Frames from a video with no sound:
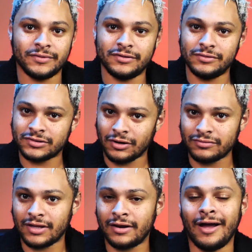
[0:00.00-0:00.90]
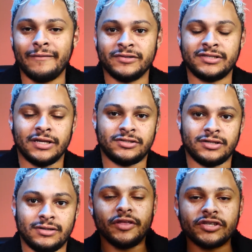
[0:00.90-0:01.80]
when you start that
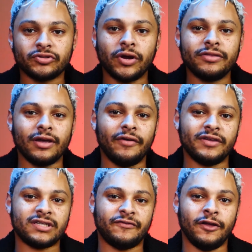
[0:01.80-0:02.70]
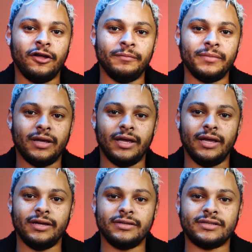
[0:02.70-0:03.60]
conversation. The strength of this film
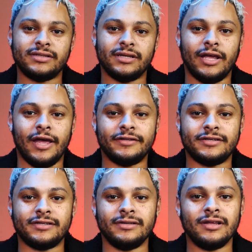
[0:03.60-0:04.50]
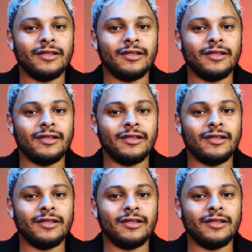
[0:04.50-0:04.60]
is its